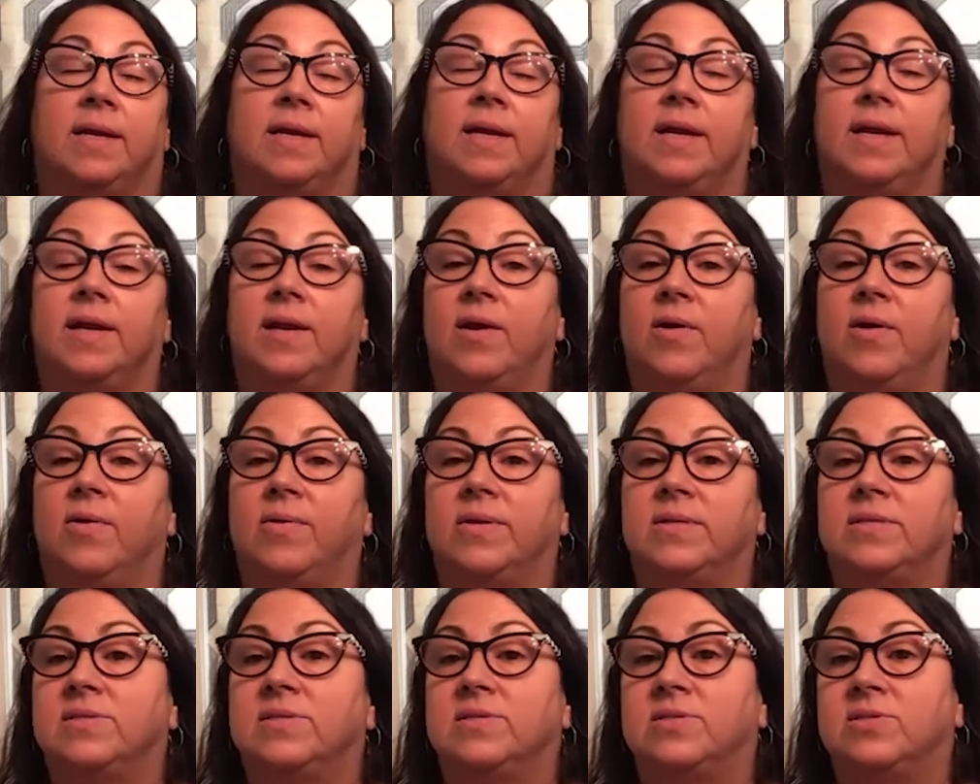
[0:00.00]

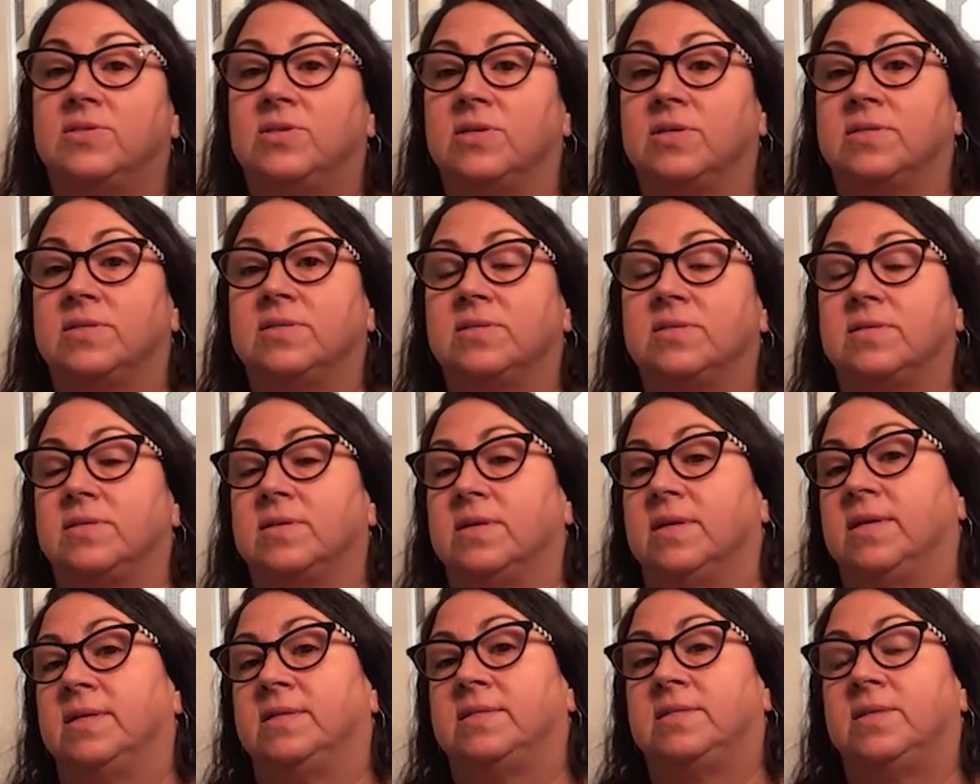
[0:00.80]

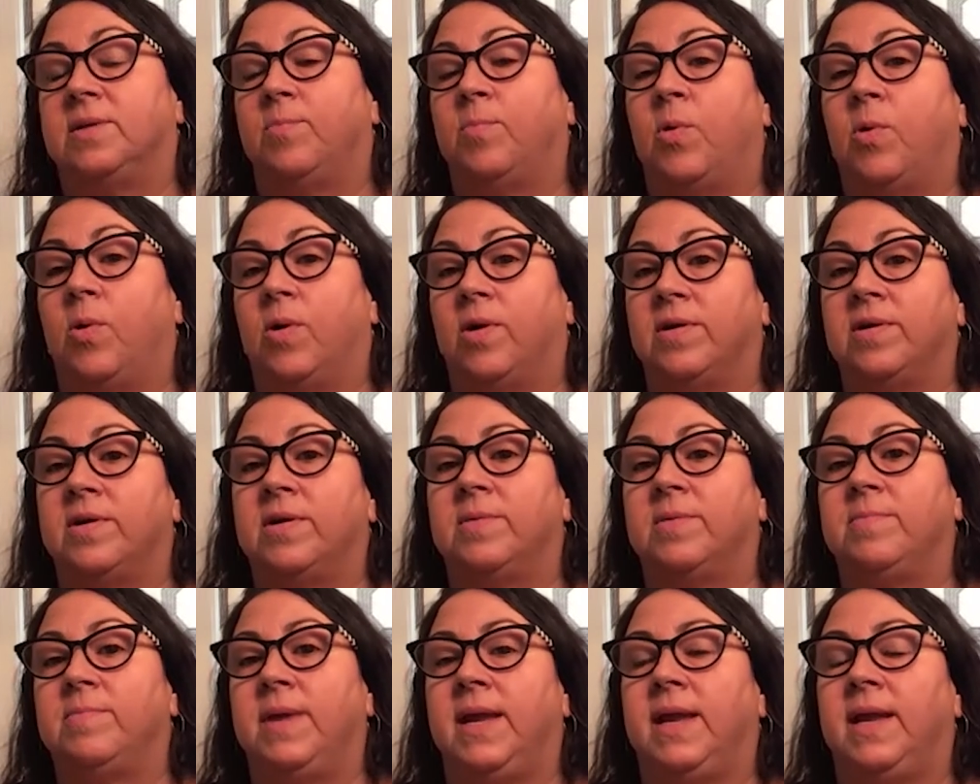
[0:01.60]
It's important
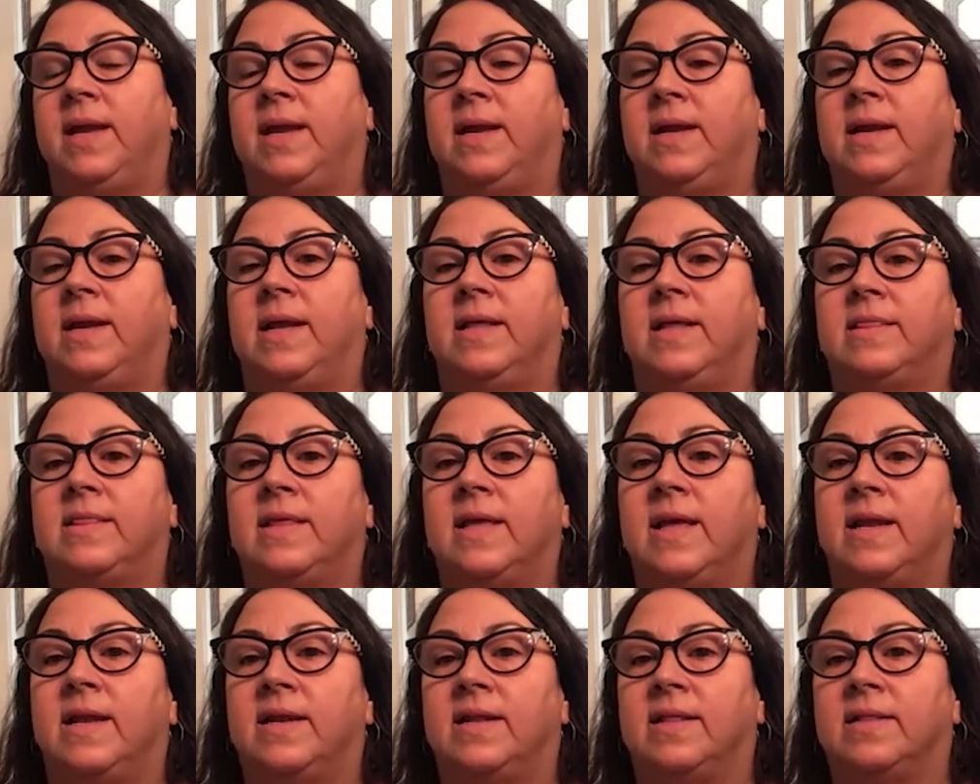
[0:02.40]
to me at the
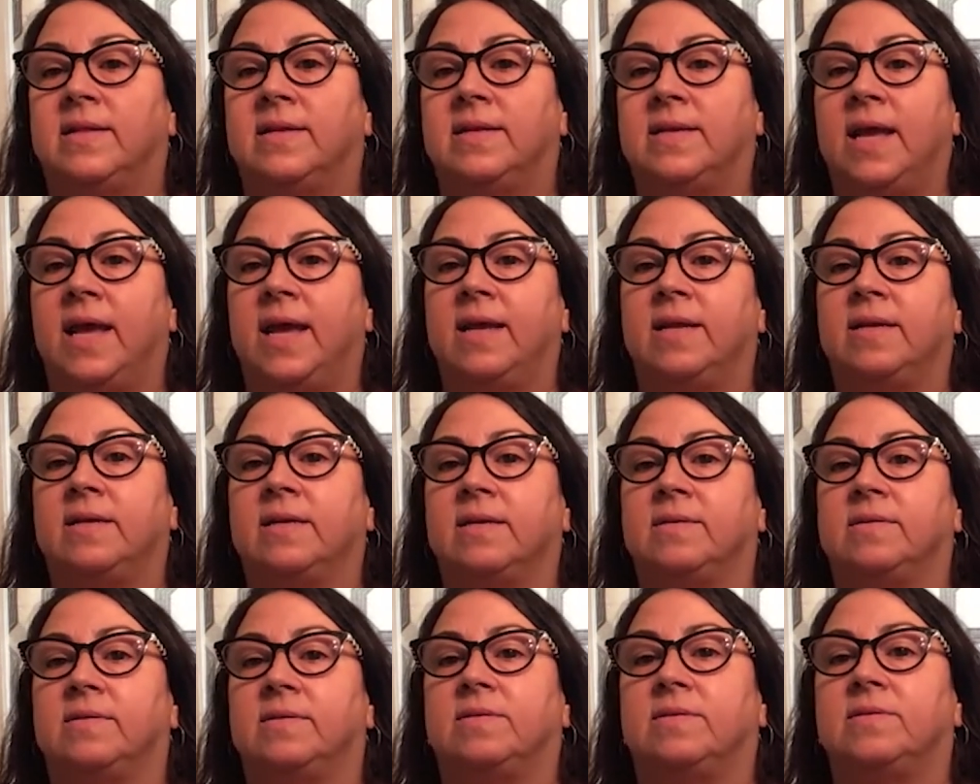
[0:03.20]
end of the day
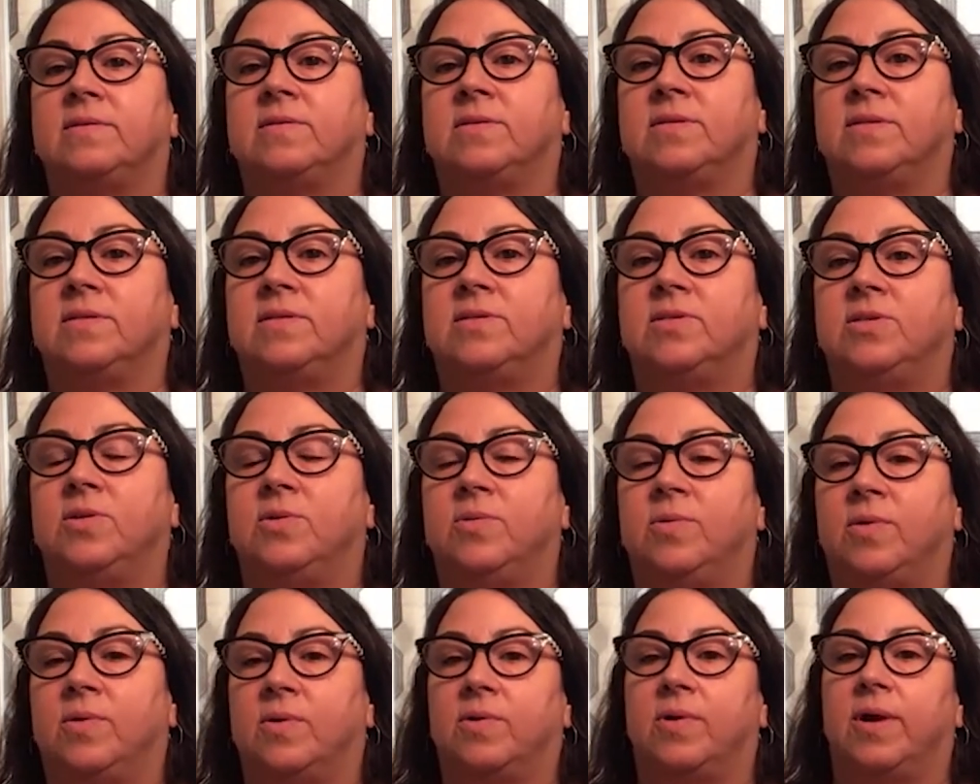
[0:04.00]
to
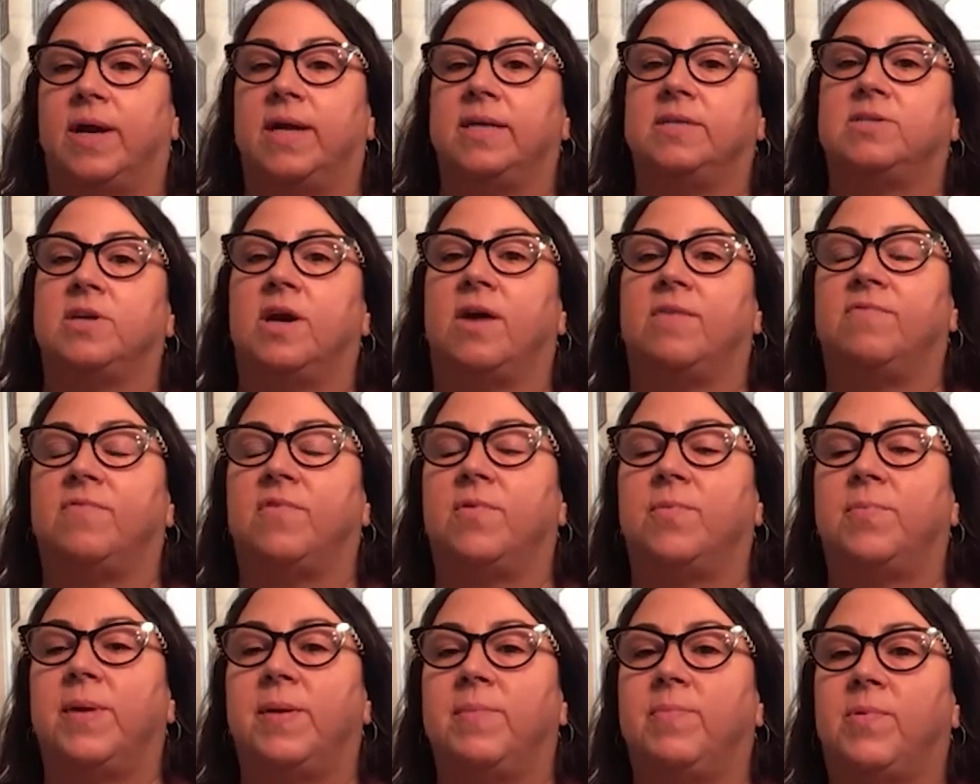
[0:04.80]
do a great job
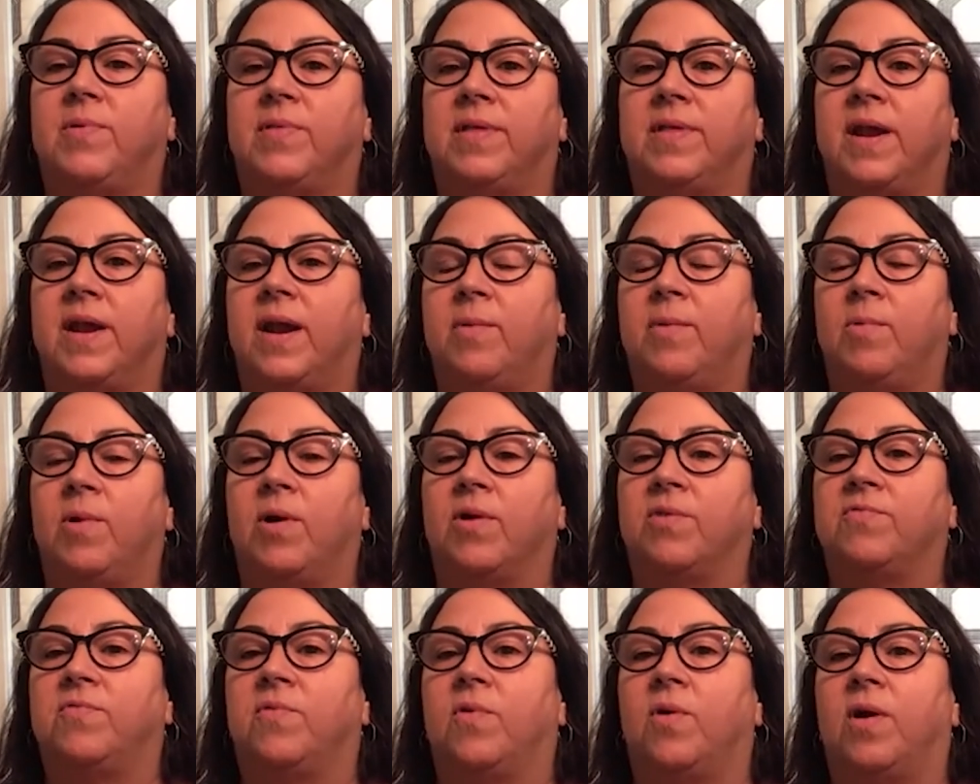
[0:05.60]
for people that I
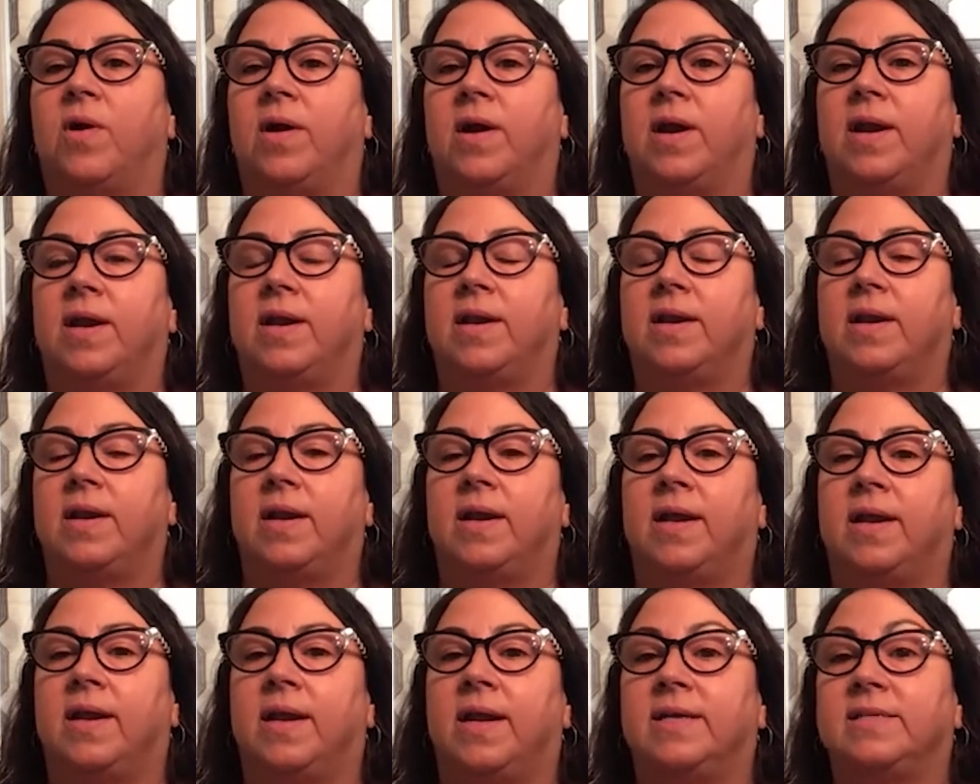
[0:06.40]
work for,
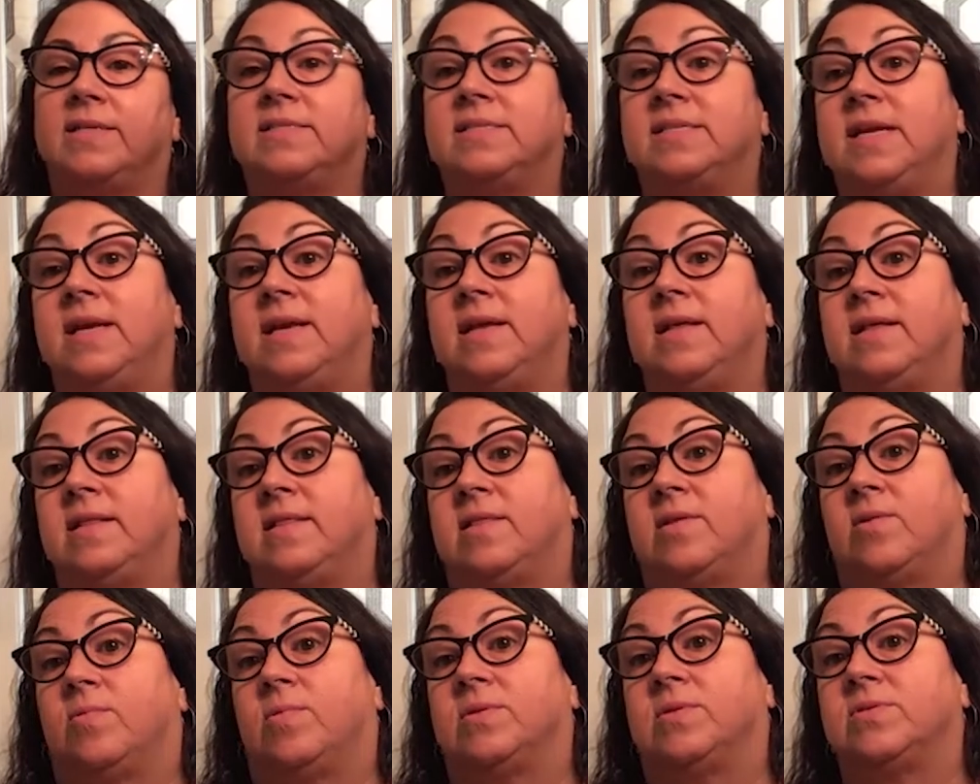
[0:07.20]
and I see
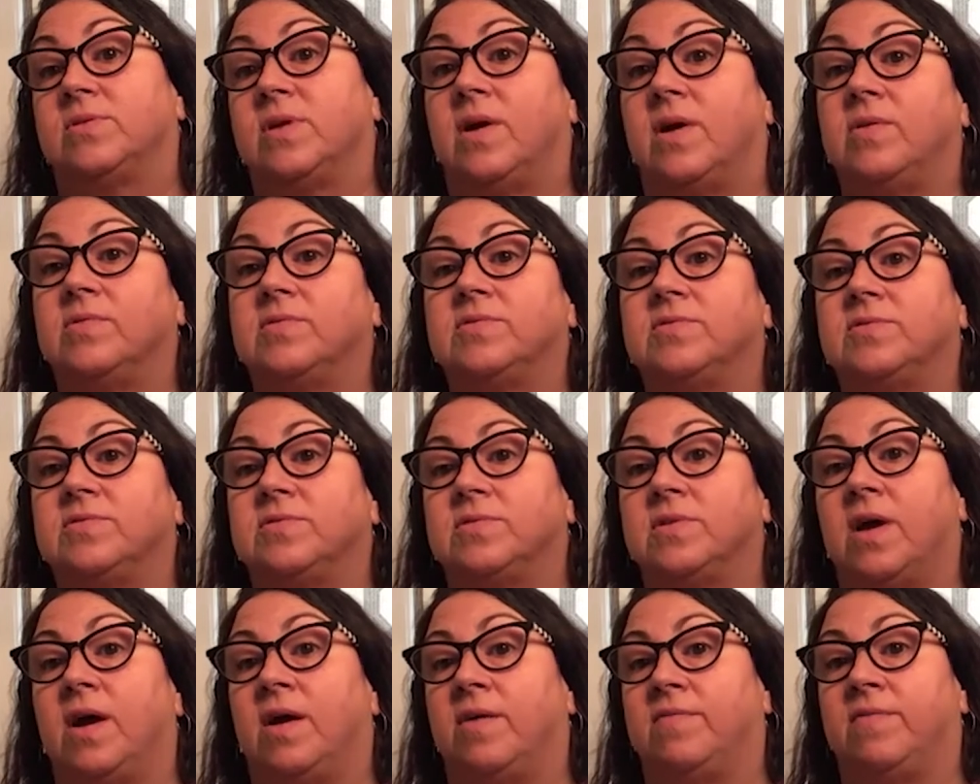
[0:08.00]
the
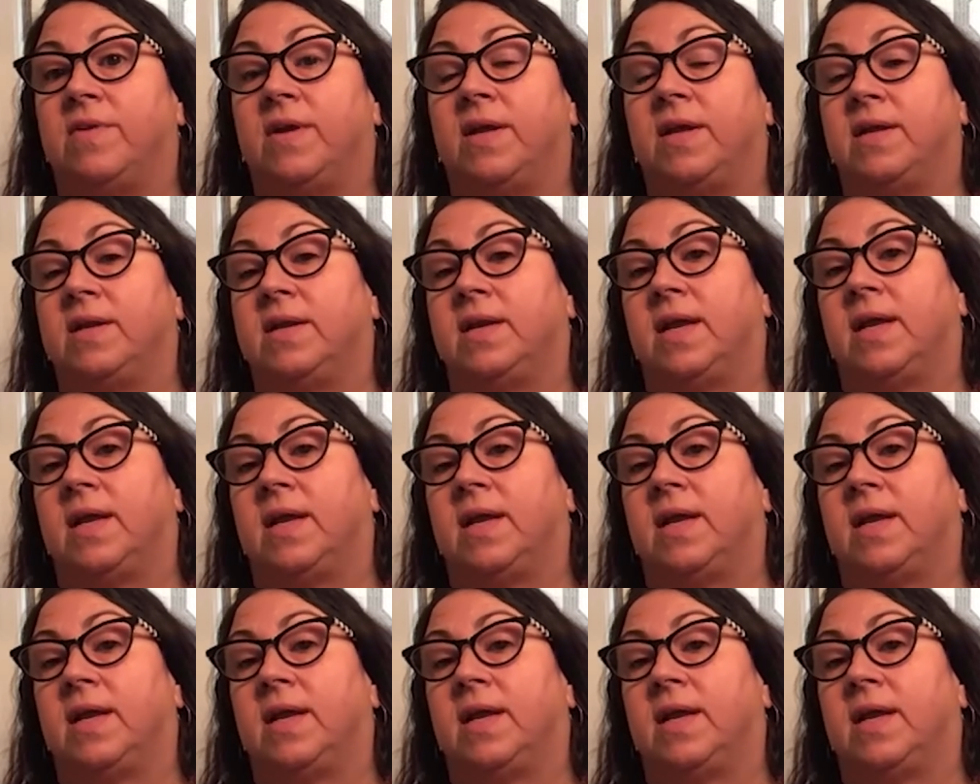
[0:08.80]
results of it.